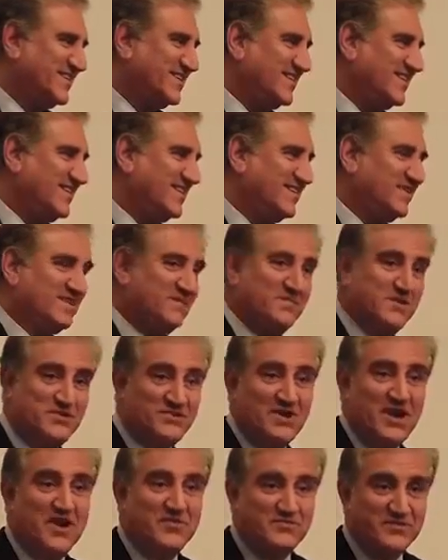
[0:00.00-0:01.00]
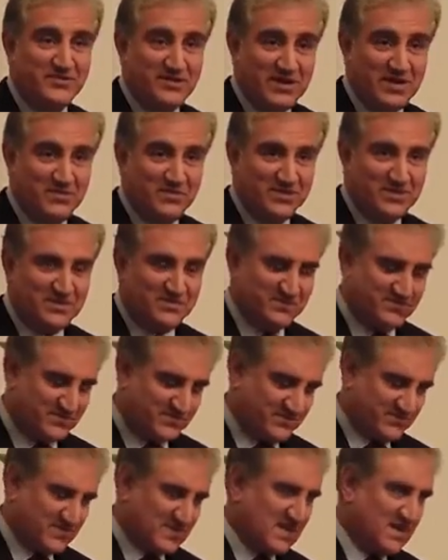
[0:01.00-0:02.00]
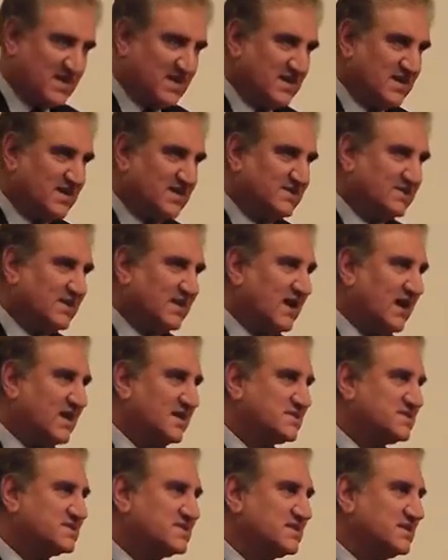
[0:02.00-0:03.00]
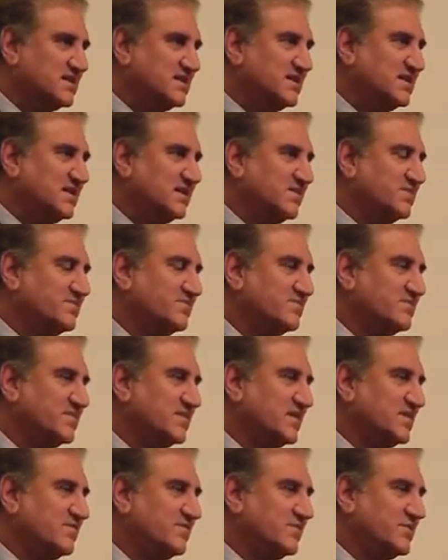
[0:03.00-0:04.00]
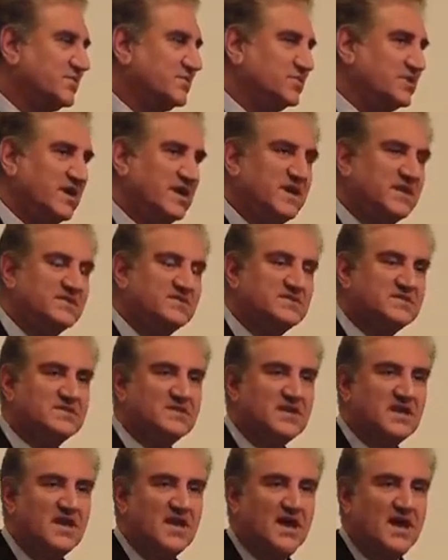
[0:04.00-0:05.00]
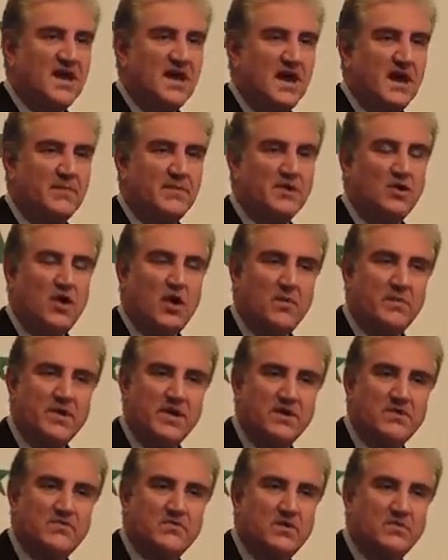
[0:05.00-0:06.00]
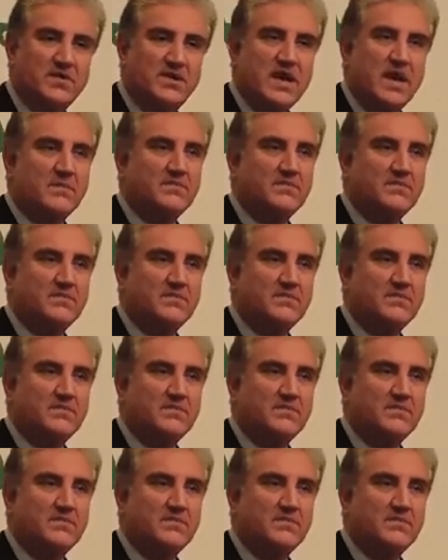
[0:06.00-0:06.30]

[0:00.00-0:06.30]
but you have to deal with them. The last few days, I've been hopping from